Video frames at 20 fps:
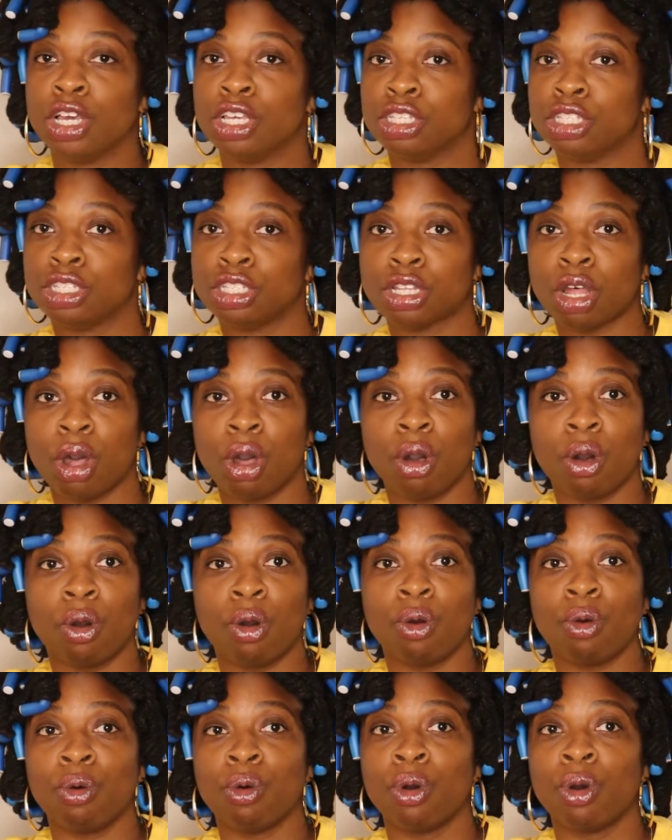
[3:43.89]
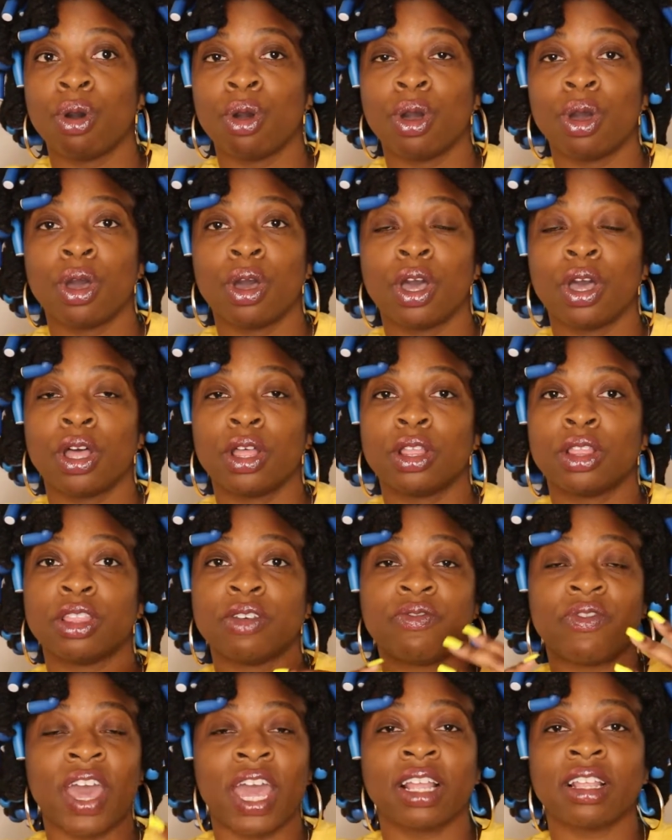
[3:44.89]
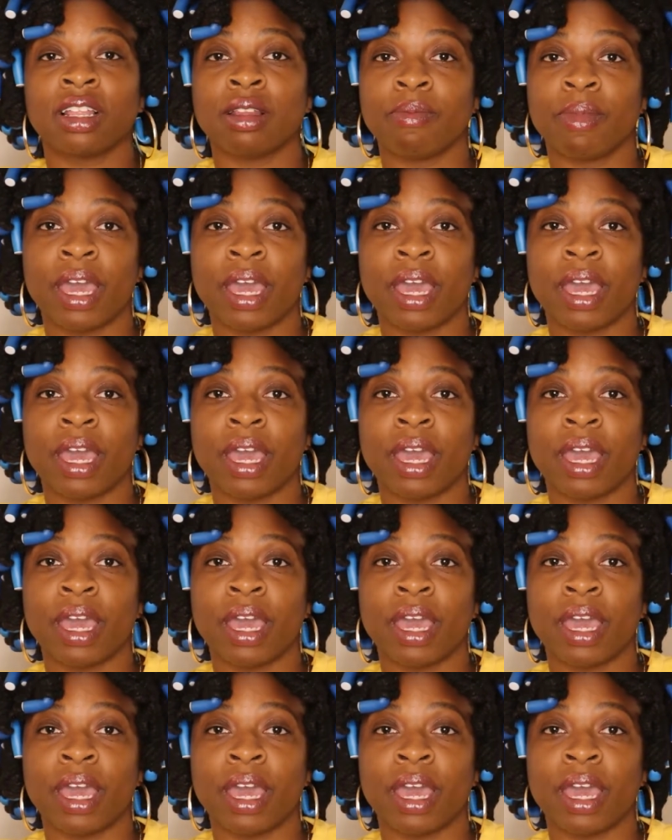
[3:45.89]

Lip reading: So the fact of the